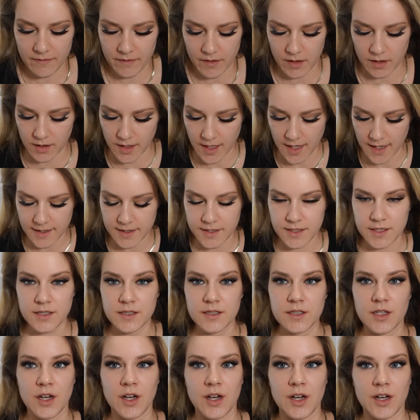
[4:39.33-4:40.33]
our lashes
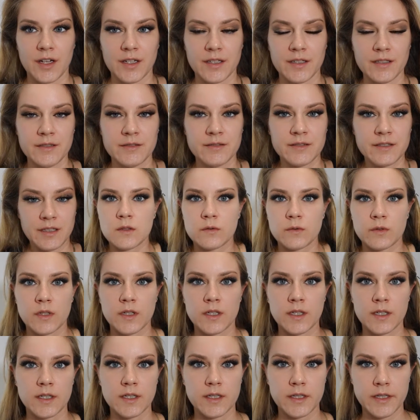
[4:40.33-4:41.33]
on. Just
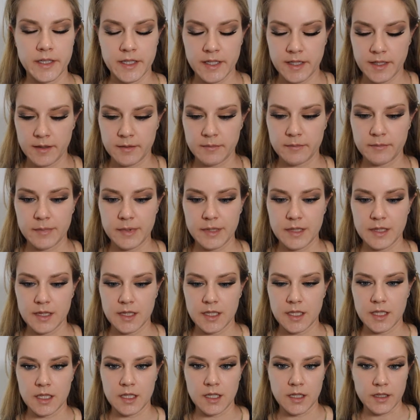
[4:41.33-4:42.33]
gonna clean up
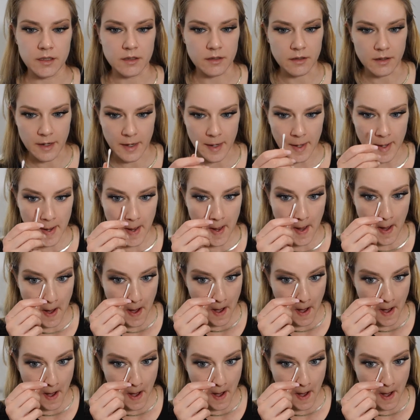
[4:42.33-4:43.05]
the under eye.